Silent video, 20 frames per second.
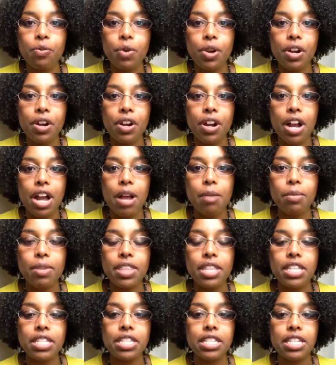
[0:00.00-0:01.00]
where I'm
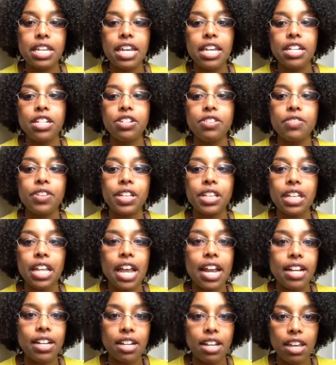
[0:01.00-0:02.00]
in this stage of
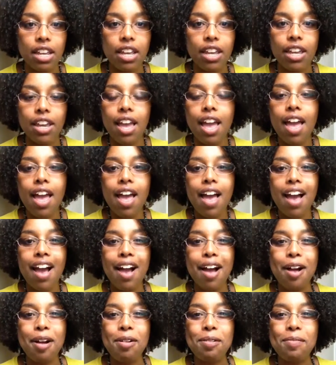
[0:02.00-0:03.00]
enlightening.
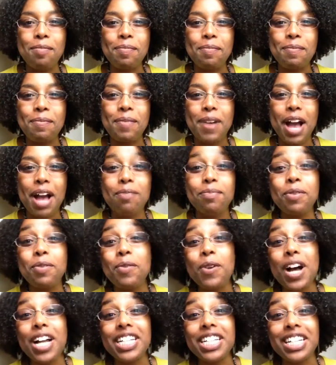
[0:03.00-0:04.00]
Um, I've been
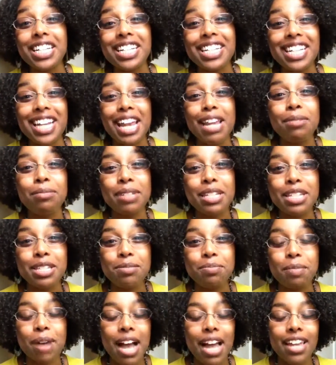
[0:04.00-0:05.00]
watching
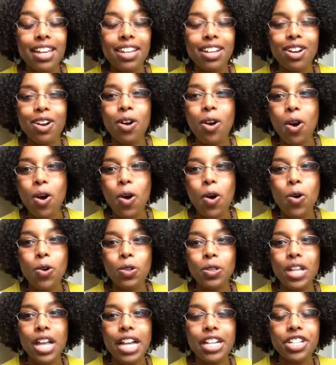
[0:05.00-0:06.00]
Shameless Maya a
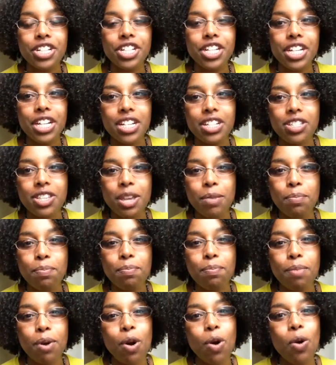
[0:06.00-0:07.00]
whole lot. She is a
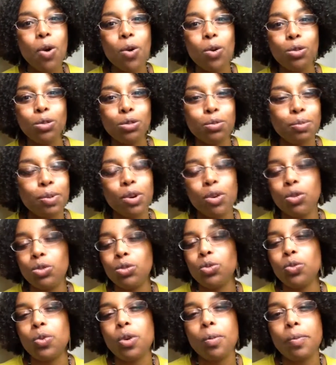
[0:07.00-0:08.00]
bold,
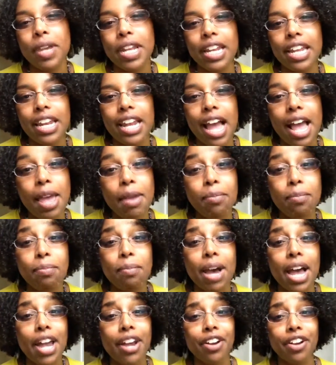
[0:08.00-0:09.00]
bold woman, and I
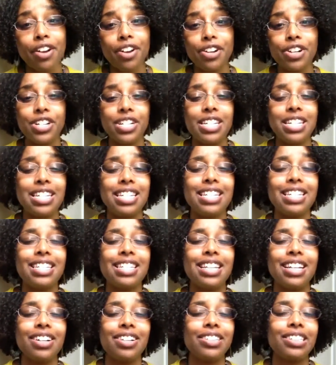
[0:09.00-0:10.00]
admire her
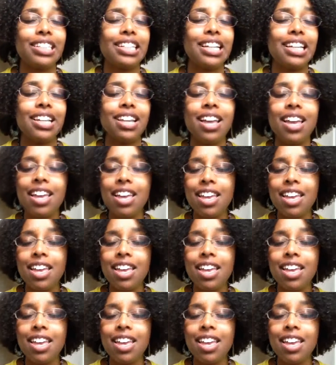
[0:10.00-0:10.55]
dearly